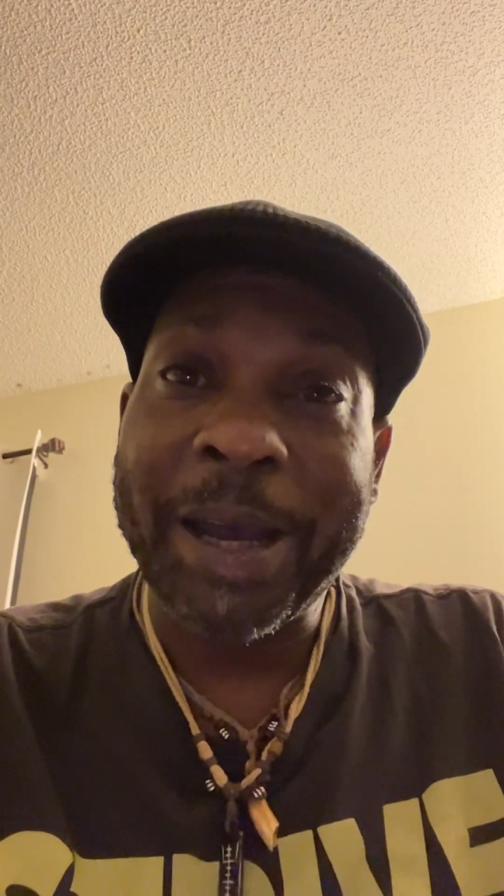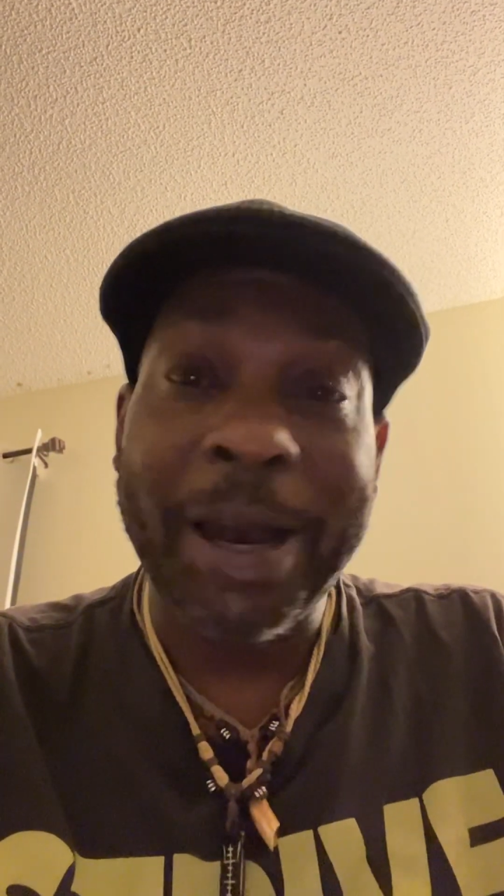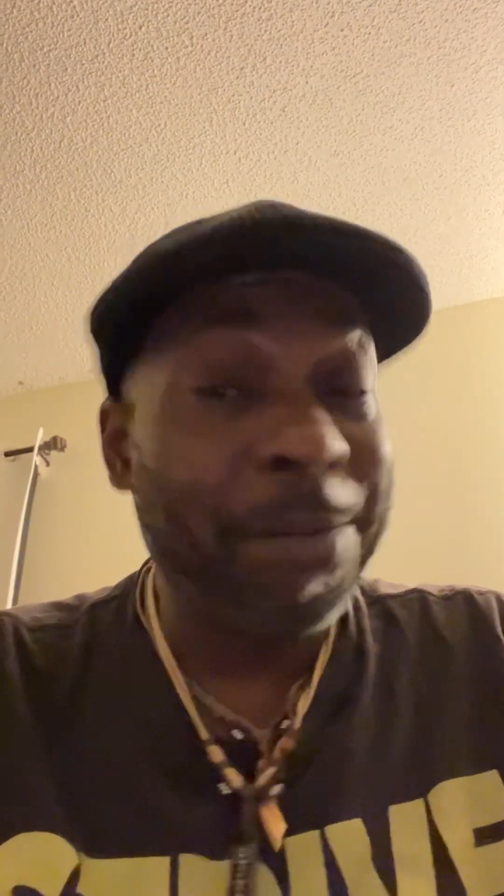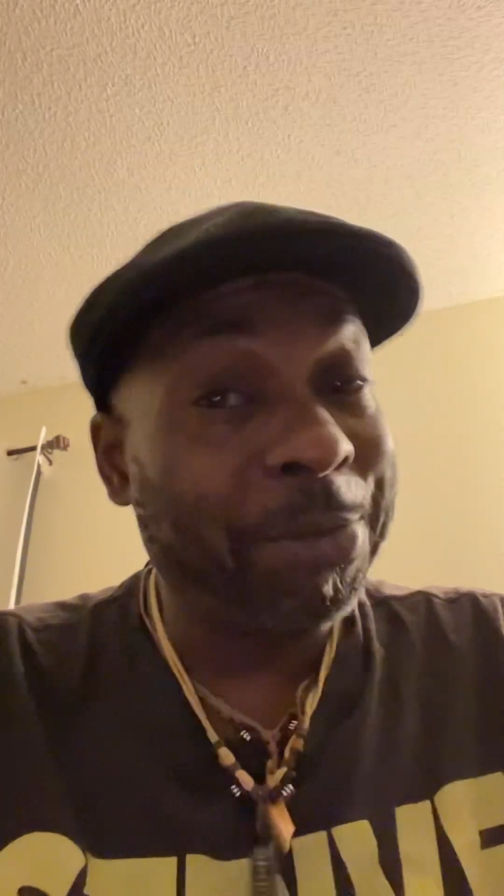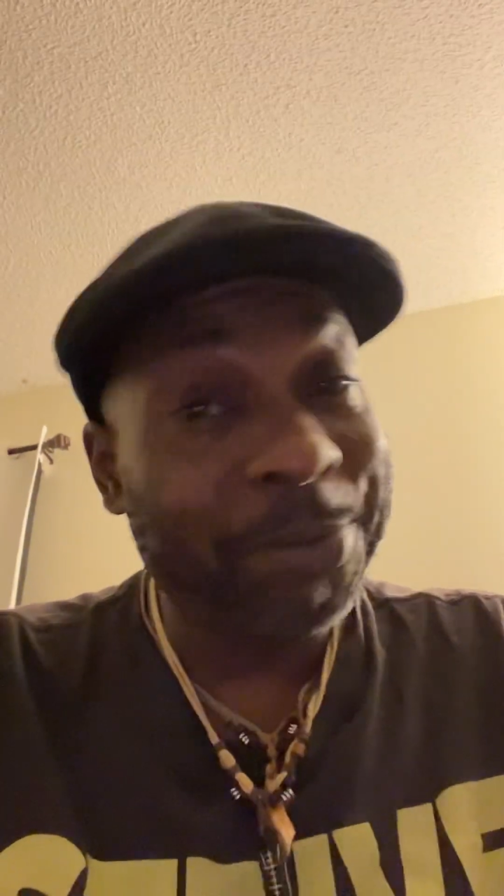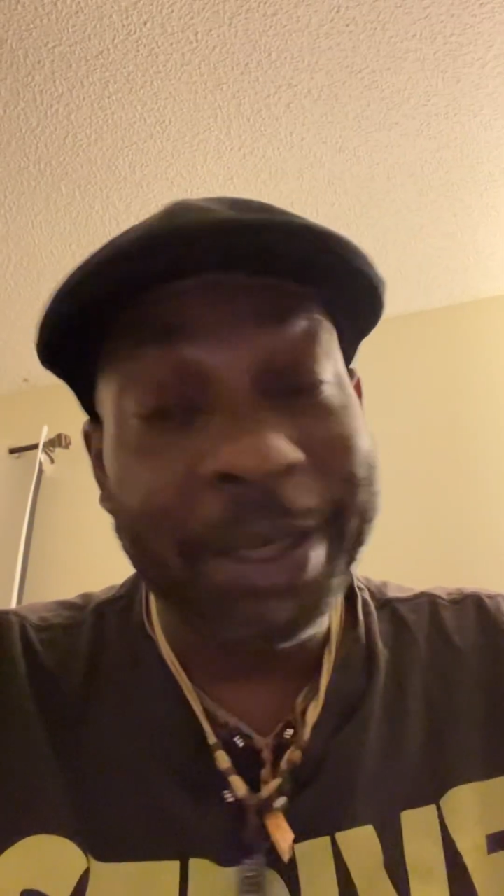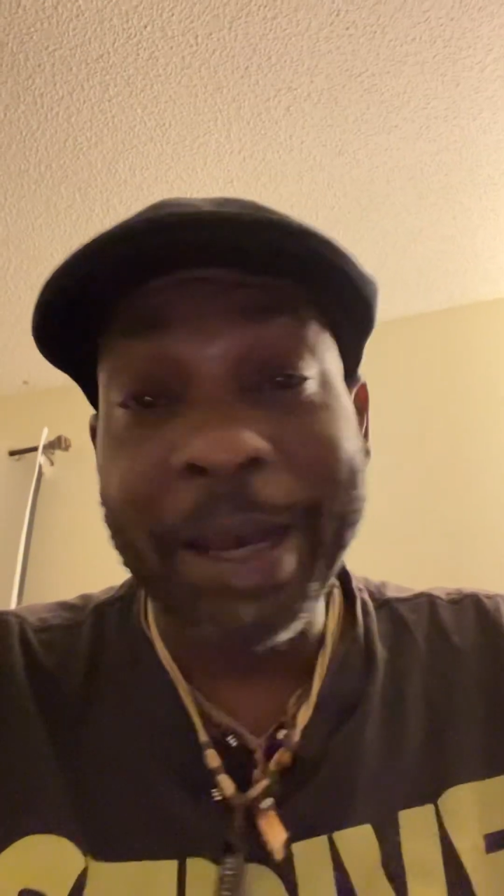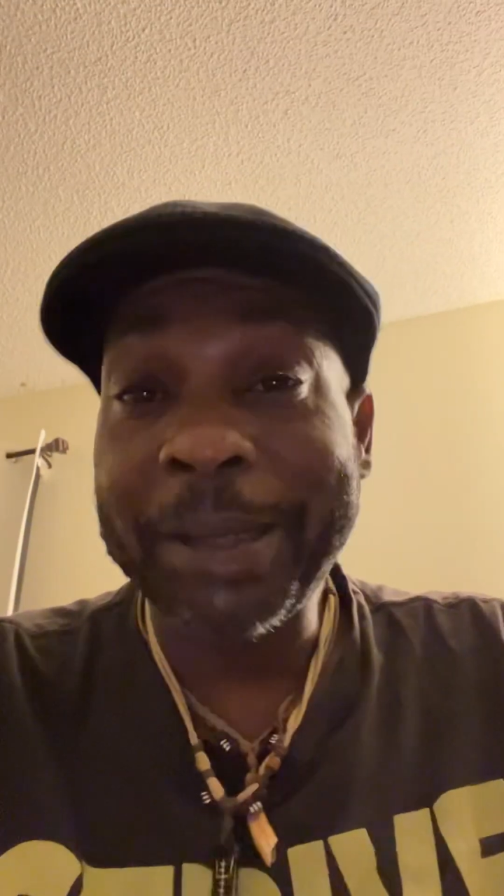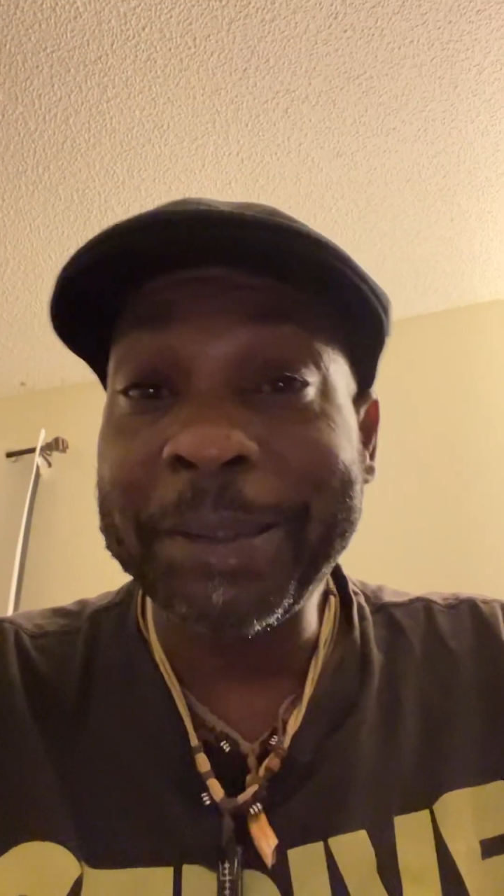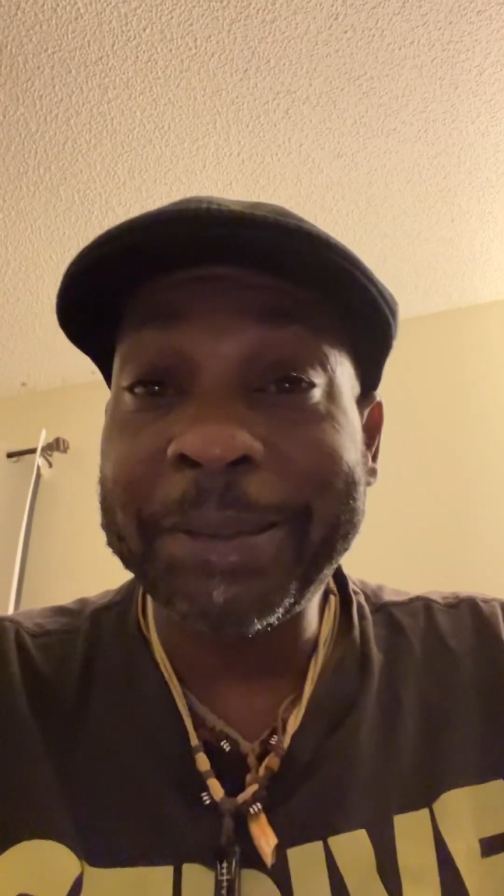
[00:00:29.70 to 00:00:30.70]
I'm gonna be
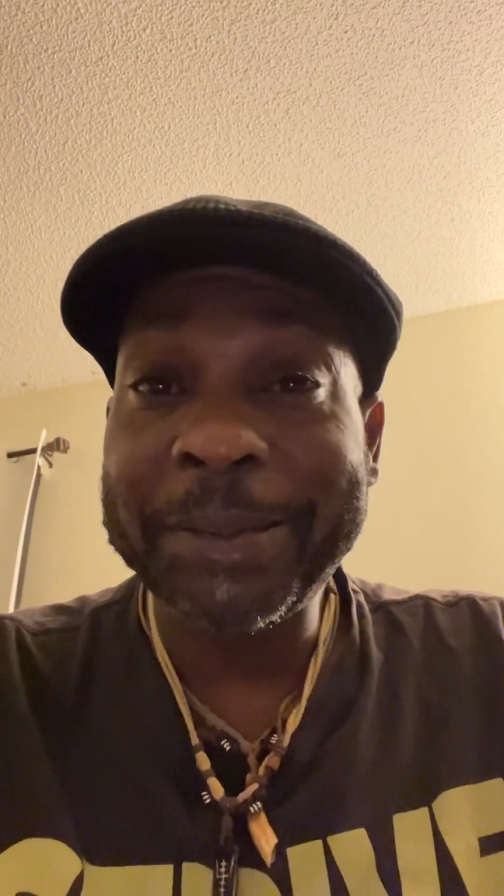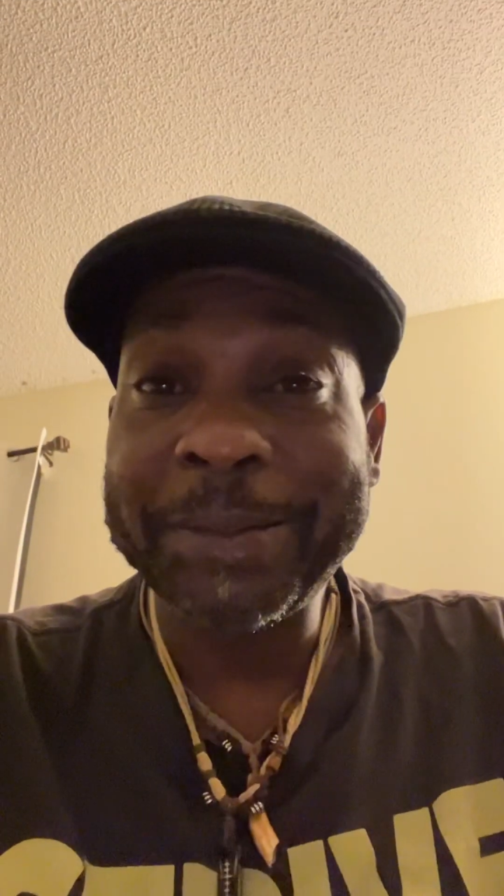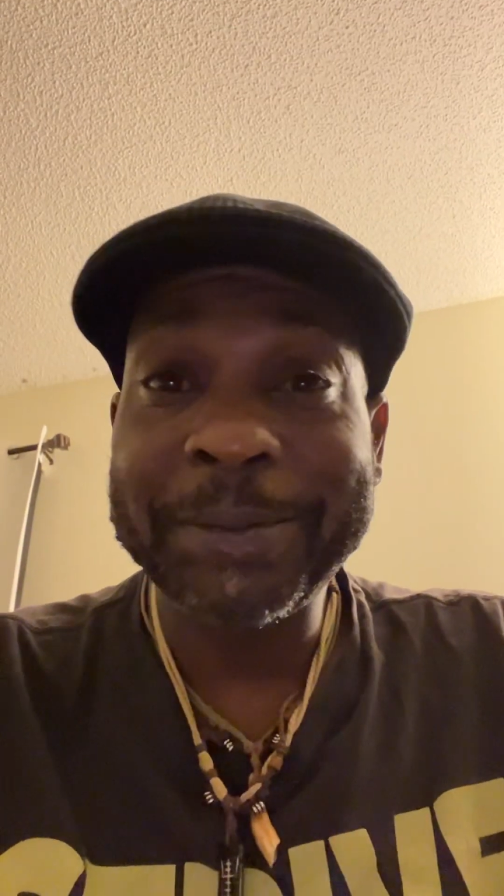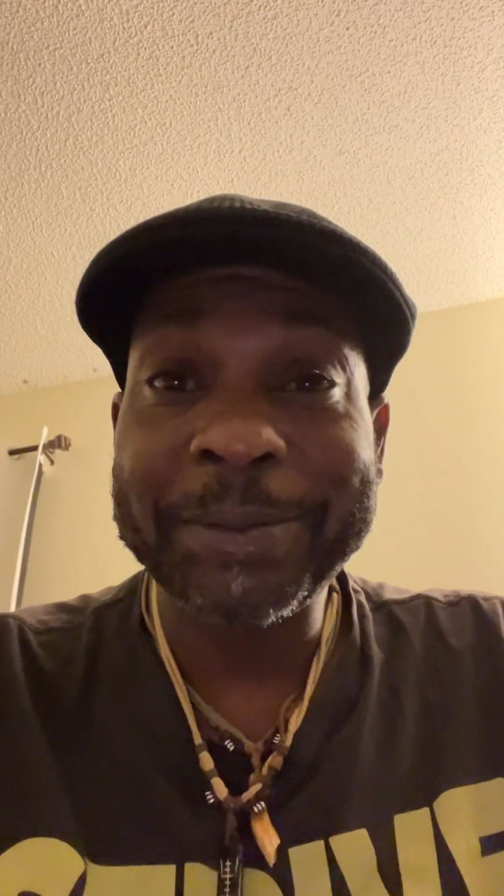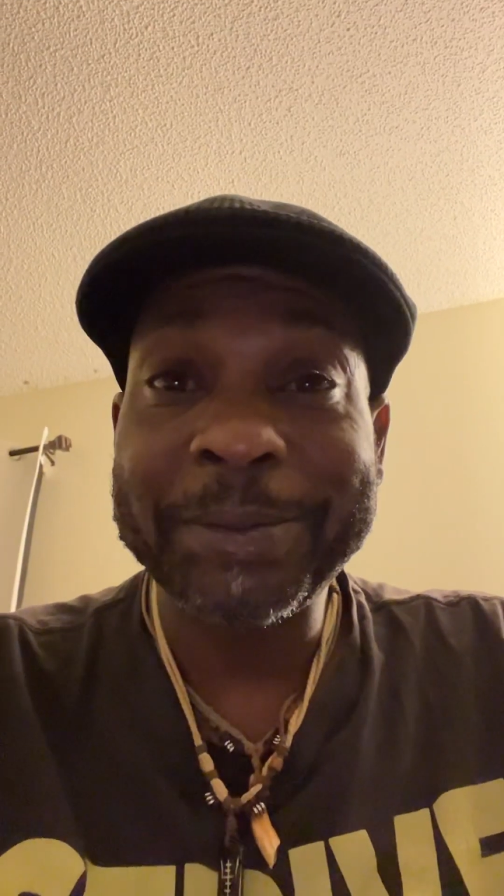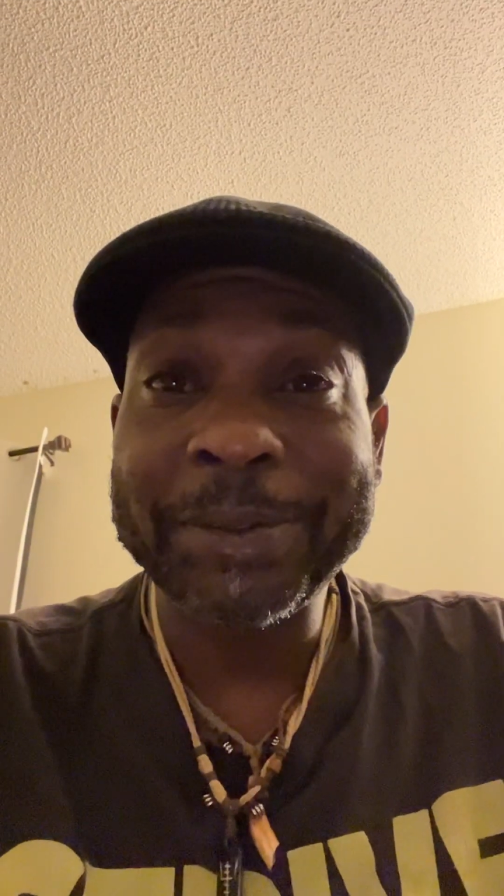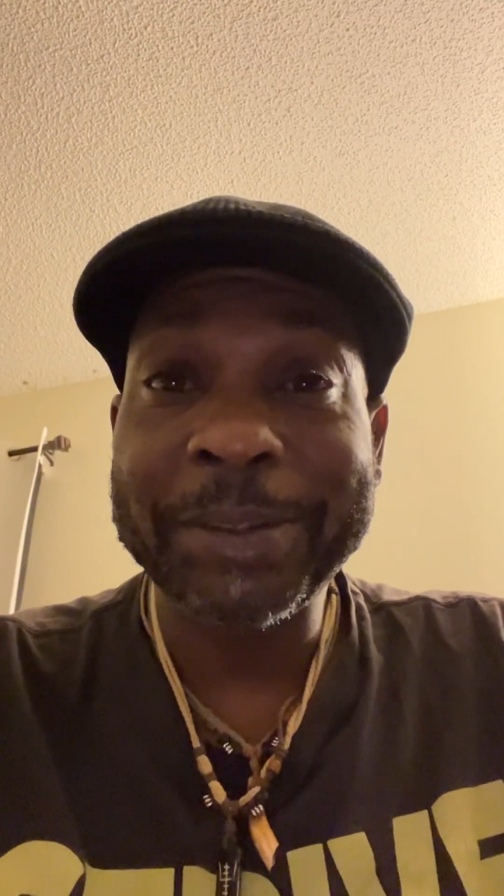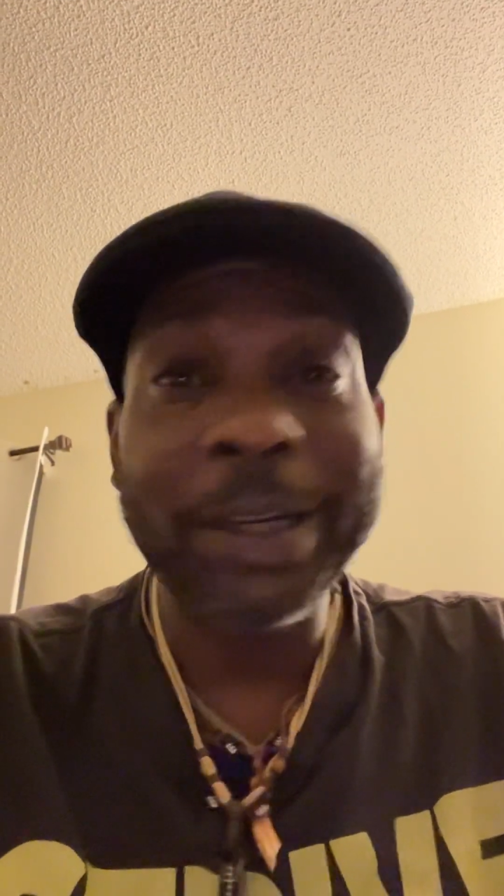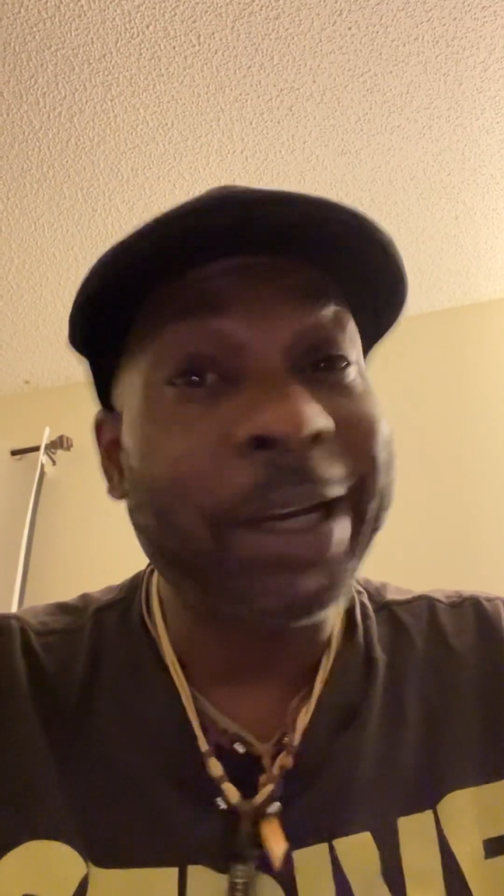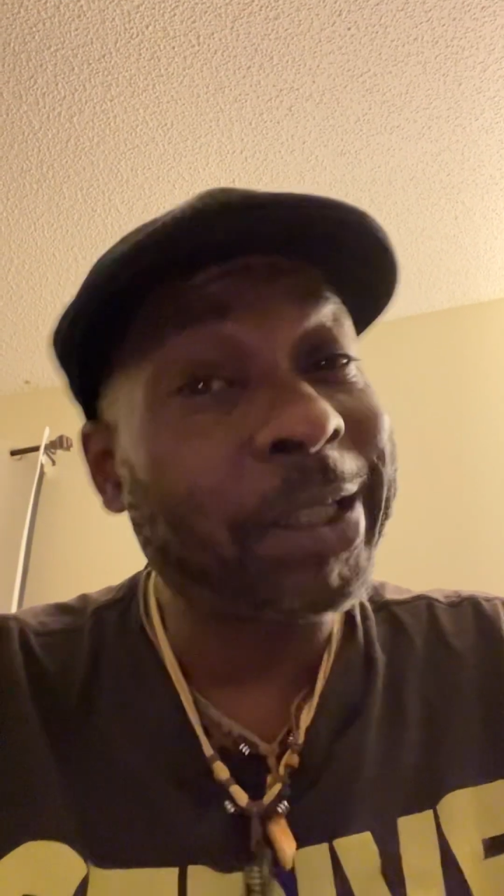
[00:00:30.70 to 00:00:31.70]
honest. I